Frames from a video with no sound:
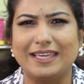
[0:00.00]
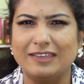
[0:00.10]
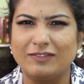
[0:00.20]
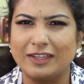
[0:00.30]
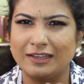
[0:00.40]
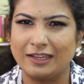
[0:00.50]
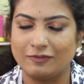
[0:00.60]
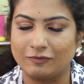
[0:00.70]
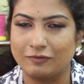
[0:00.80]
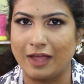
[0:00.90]
even
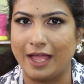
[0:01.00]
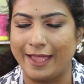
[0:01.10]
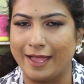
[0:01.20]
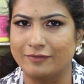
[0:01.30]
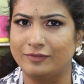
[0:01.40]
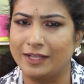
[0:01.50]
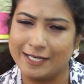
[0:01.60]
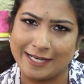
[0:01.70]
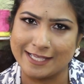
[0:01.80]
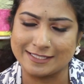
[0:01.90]
if I have
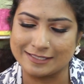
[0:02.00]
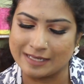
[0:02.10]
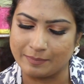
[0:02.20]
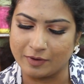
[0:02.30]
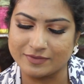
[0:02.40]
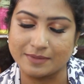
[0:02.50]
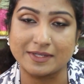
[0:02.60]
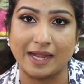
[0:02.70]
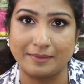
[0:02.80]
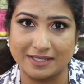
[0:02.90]
very less number of
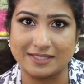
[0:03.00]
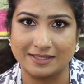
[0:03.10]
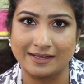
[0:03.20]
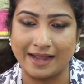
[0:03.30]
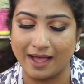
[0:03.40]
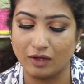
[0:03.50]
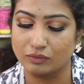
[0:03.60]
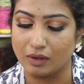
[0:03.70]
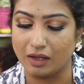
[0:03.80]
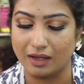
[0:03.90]
subscribers
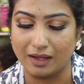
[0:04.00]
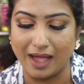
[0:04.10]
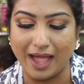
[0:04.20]
now, uh,